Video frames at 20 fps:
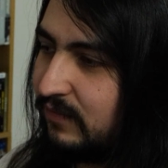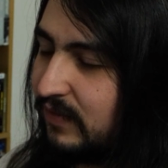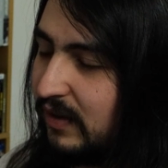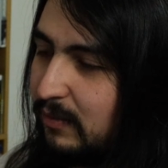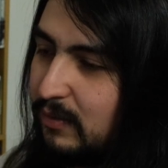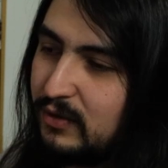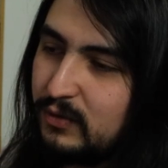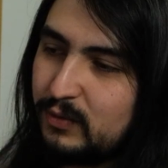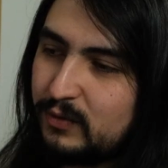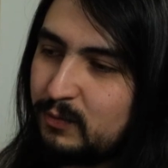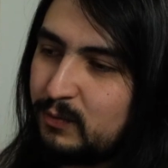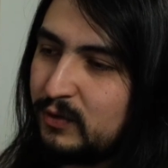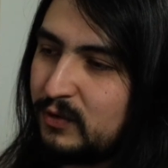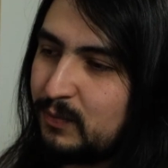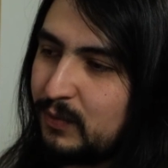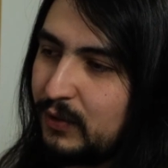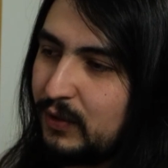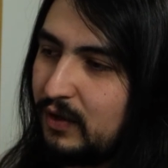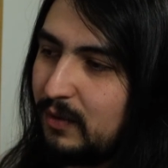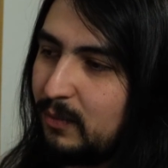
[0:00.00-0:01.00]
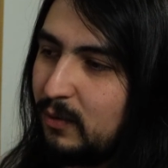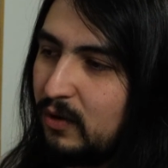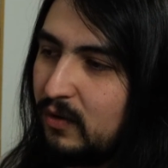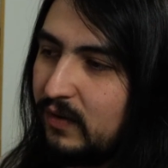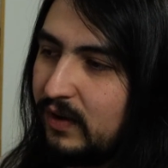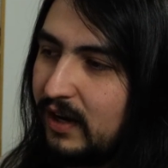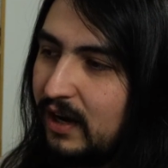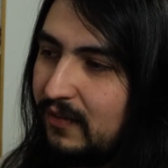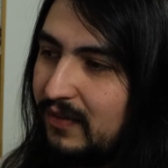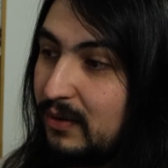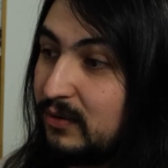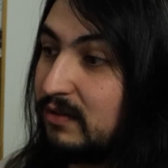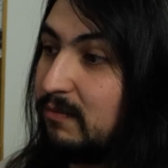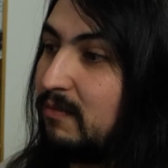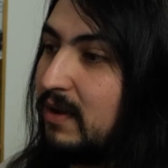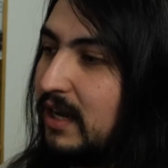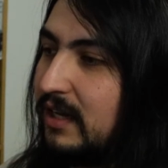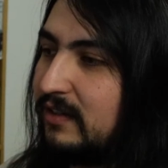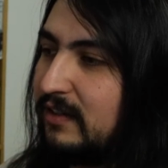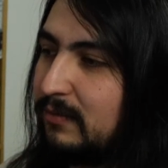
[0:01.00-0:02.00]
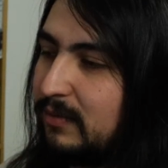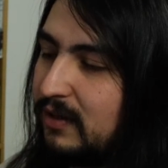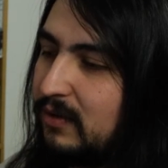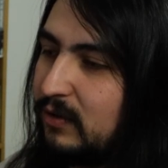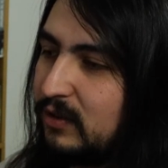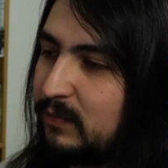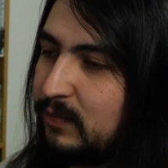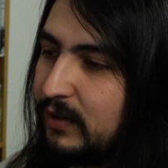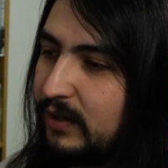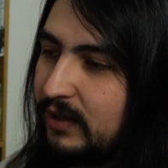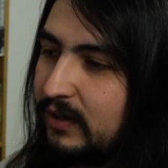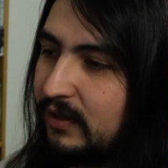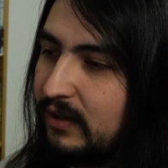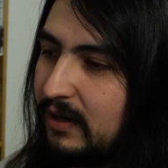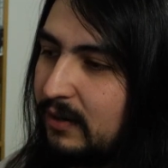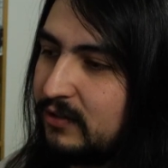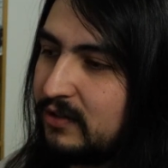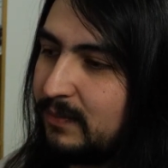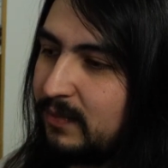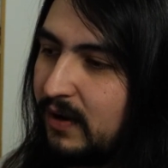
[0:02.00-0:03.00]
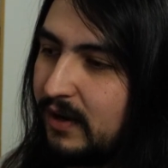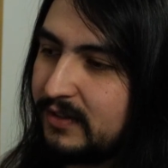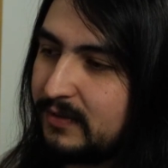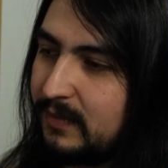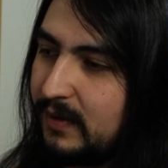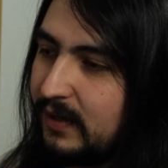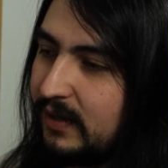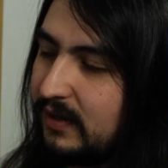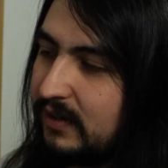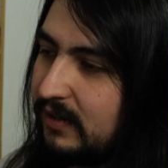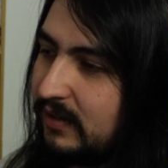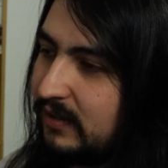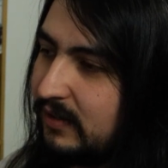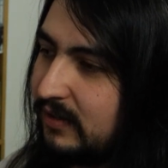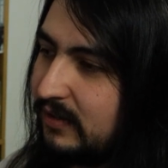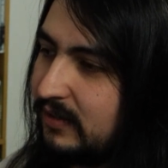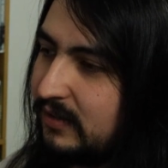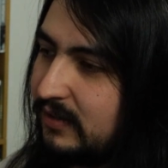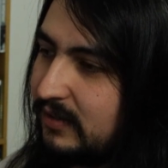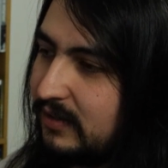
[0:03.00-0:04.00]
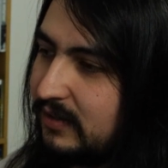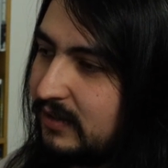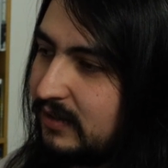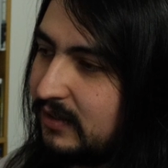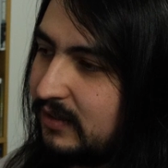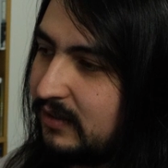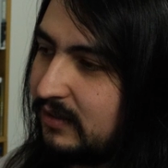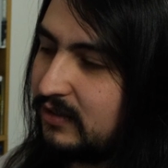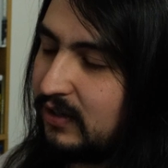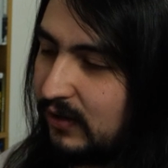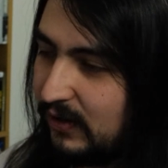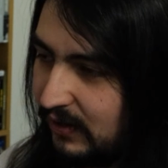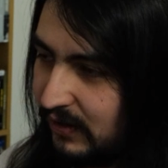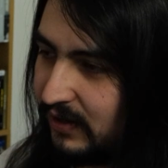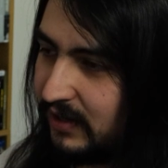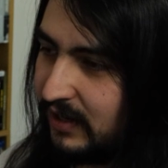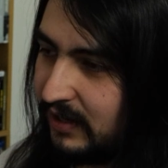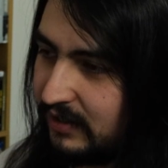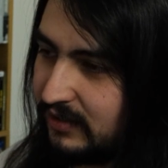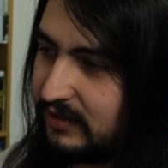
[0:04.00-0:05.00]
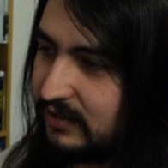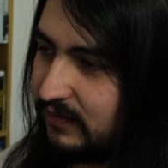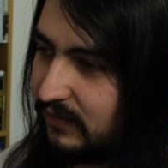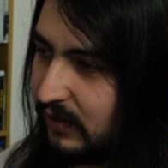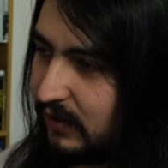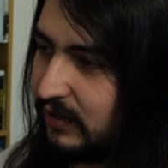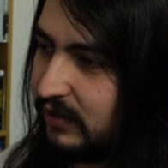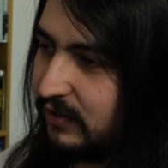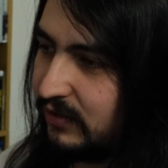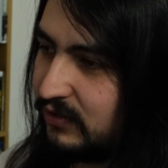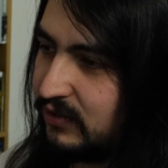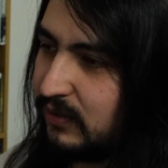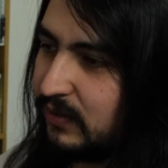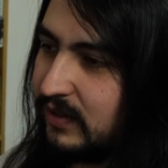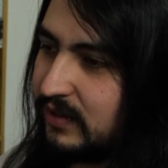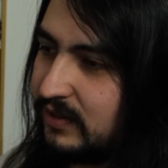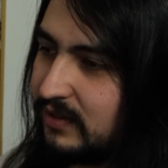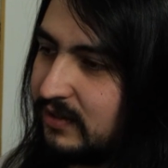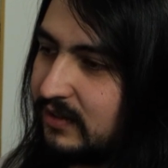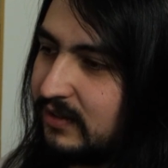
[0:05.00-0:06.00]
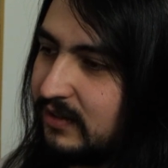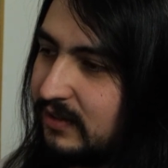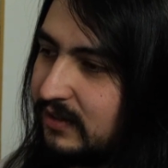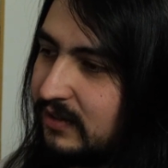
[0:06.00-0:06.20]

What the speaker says: Fablemans was a pretty good movie. I don't think it was amazing, but it was pretty good. I was surprised by it. Tar, yes. Very good choice.